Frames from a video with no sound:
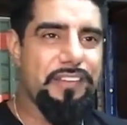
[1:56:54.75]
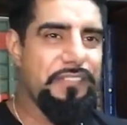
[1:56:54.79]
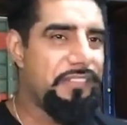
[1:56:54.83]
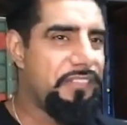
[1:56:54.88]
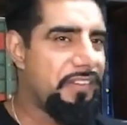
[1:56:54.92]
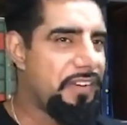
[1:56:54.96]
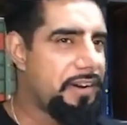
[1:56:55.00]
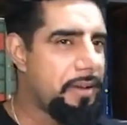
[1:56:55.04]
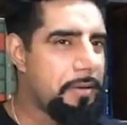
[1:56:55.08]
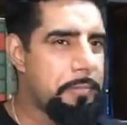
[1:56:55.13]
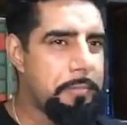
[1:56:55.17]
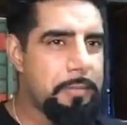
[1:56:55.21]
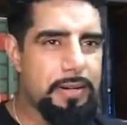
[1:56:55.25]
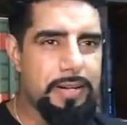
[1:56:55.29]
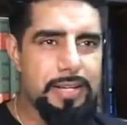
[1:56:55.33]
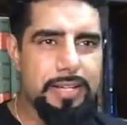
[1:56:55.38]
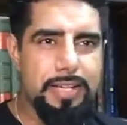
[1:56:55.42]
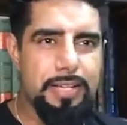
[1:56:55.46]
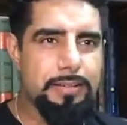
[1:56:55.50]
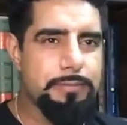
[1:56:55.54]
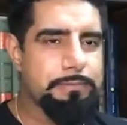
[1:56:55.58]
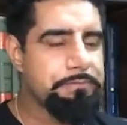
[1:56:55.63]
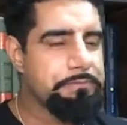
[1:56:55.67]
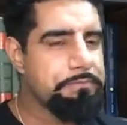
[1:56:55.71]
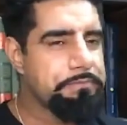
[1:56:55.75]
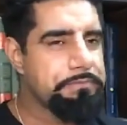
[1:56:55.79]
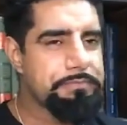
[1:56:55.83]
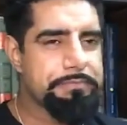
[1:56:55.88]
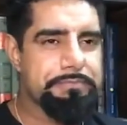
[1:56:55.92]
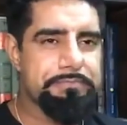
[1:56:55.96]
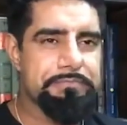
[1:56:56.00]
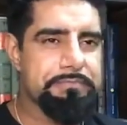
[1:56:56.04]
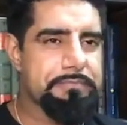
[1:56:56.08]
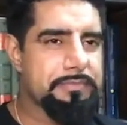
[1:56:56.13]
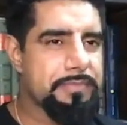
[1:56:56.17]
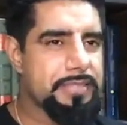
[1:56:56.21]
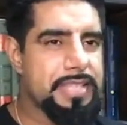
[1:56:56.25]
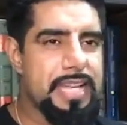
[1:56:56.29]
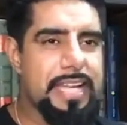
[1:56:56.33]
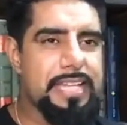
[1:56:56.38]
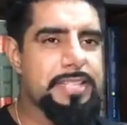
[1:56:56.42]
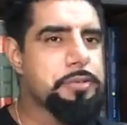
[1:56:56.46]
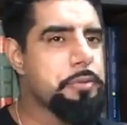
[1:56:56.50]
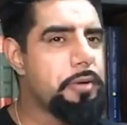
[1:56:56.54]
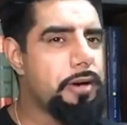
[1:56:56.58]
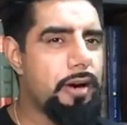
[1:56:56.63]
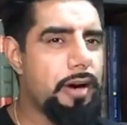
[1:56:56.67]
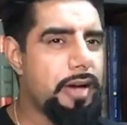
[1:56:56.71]
Farabri,
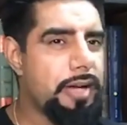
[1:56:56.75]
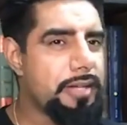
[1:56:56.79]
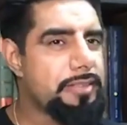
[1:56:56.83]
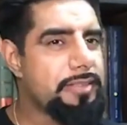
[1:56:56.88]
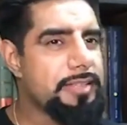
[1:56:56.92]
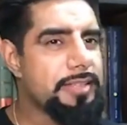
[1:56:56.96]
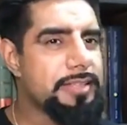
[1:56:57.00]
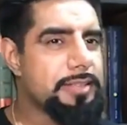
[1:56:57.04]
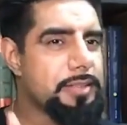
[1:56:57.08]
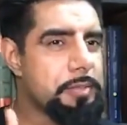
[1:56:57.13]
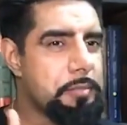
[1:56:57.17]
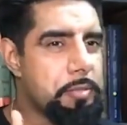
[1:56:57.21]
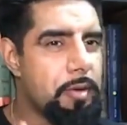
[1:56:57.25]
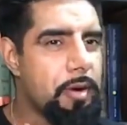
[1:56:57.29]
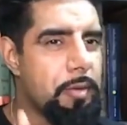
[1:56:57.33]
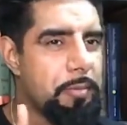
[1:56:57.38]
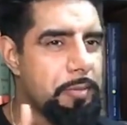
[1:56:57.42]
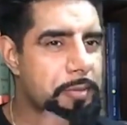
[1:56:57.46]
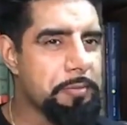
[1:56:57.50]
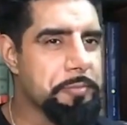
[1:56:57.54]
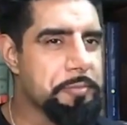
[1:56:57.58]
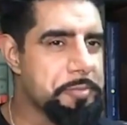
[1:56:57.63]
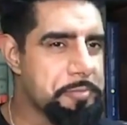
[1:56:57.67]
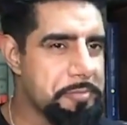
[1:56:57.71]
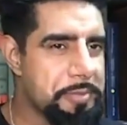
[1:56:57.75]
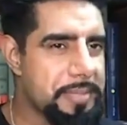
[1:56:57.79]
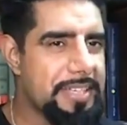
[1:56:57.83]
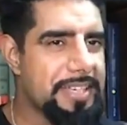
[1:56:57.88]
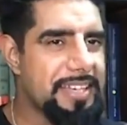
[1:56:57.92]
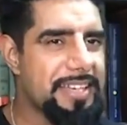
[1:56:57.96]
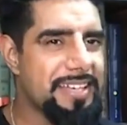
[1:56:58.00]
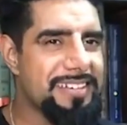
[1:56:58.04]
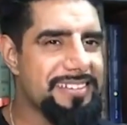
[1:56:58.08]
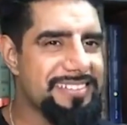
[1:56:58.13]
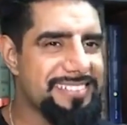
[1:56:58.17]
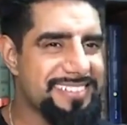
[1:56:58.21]
that's where I think the problems began.